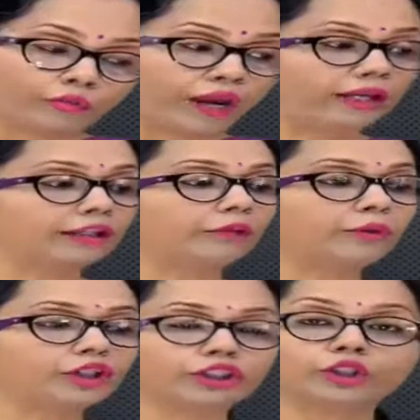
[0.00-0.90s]
when the
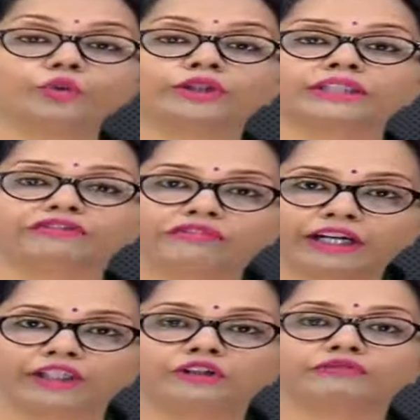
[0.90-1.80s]
person who is
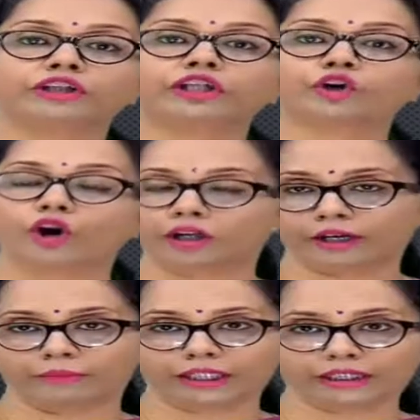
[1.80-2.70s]
infected with the
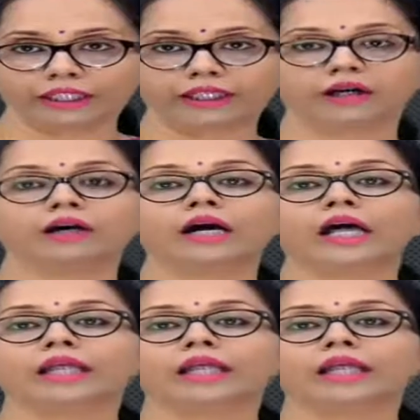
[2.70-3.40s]
cholera bacteria,